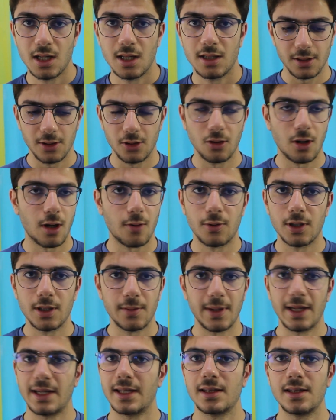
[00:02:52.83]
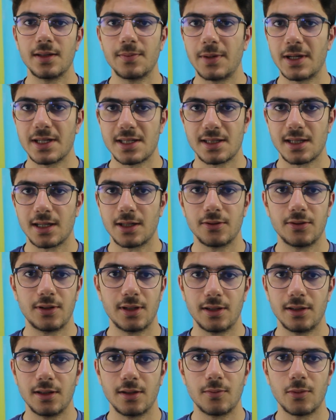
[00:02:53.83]
I want to make it the best out there
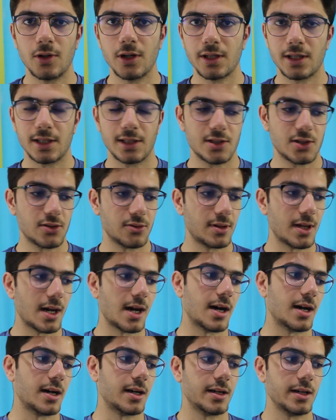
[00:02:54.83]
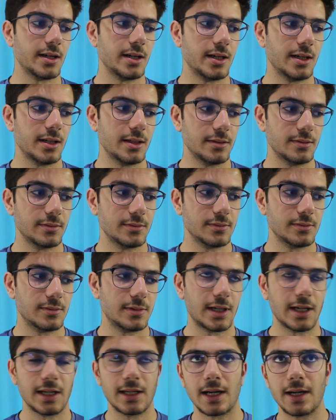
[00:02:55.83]
in the market so that
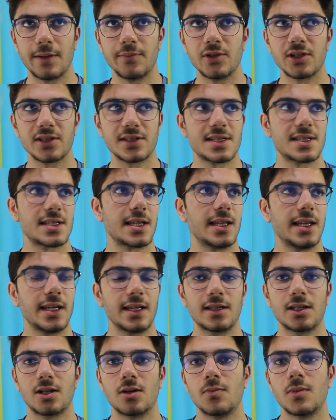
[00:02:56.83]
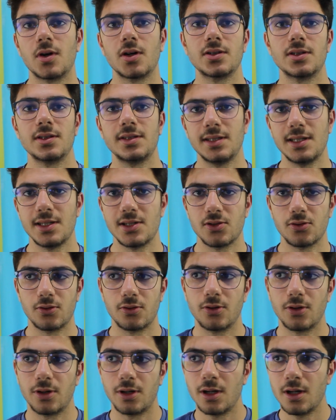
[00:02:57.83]
I'm not selling commodities
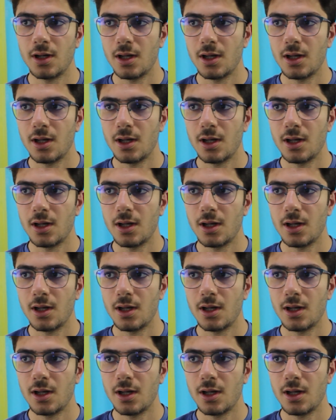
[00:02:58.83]
or